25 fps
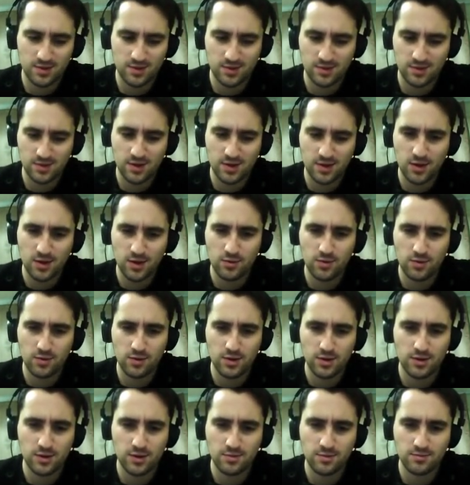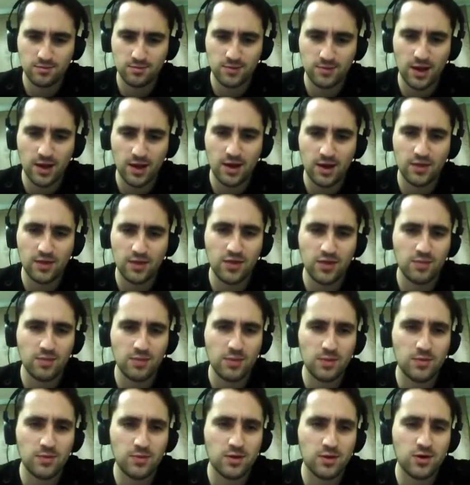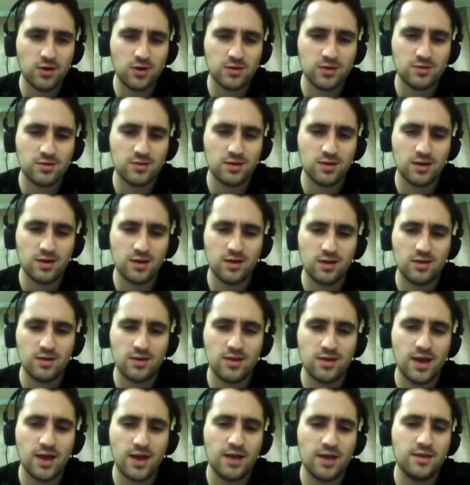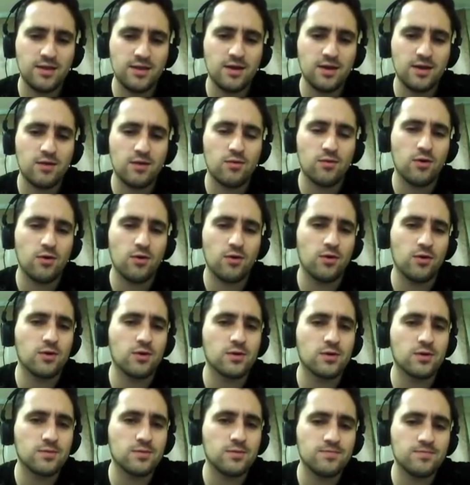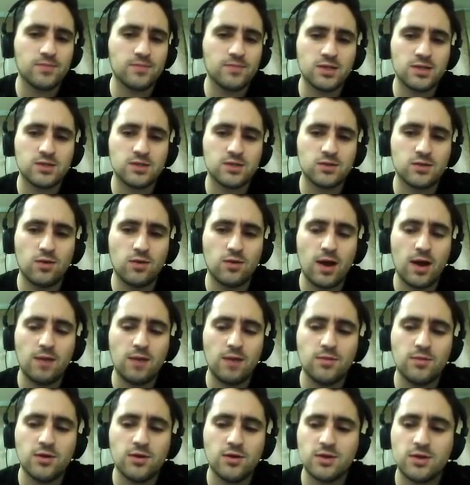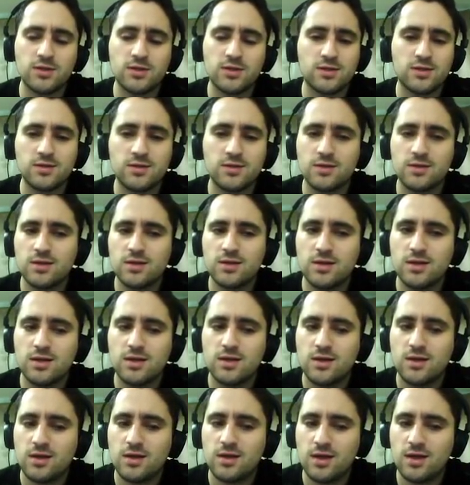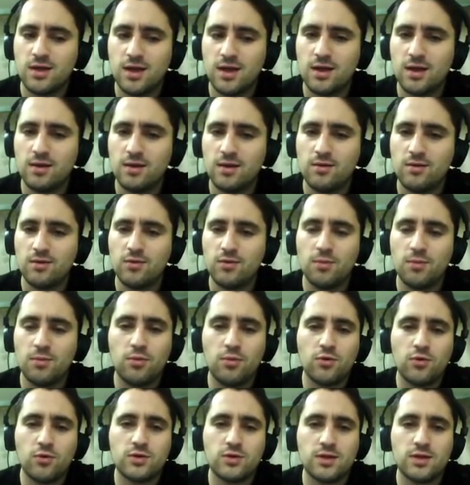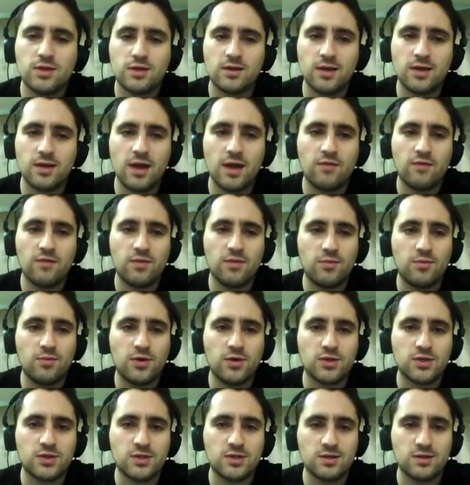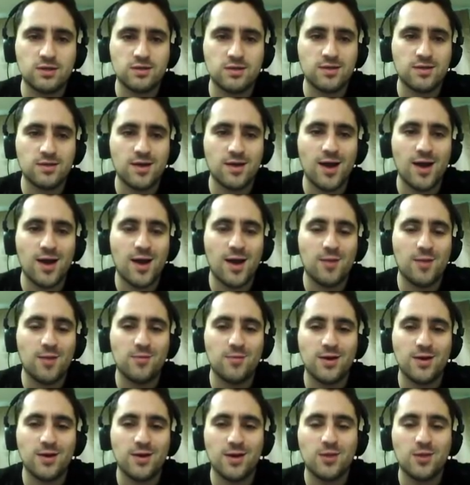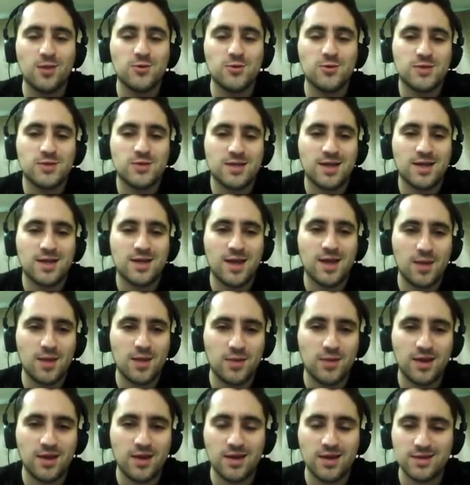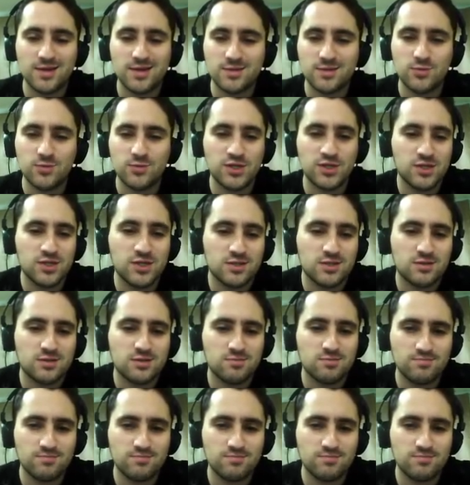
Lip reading: Now, I think people got the idea wrong. So I'm not reporting every person I am losing a game against, which is